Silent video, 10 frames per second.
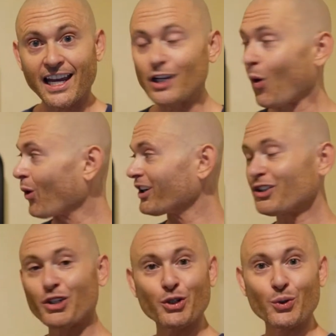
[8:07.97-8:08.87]
in order
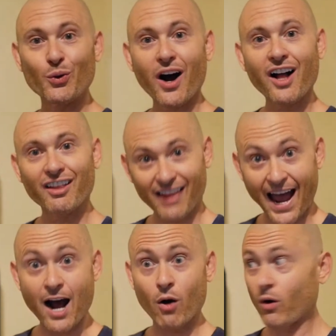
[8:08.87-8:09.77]
to
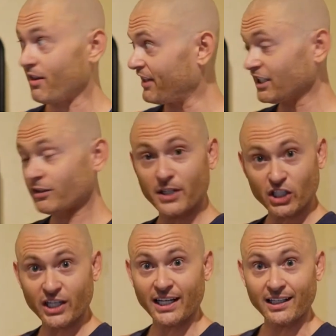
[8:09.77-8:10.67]
allow this
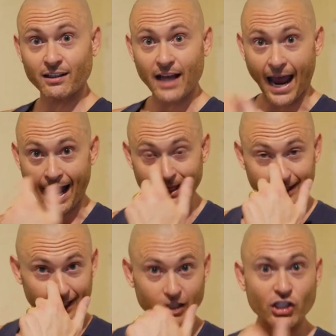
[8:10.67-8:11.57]
machine and
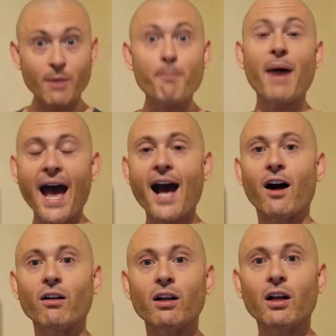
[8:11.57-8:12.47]
the Gym
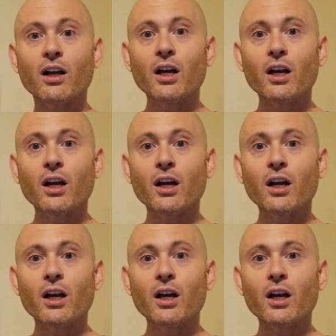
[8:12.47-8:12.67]
Pal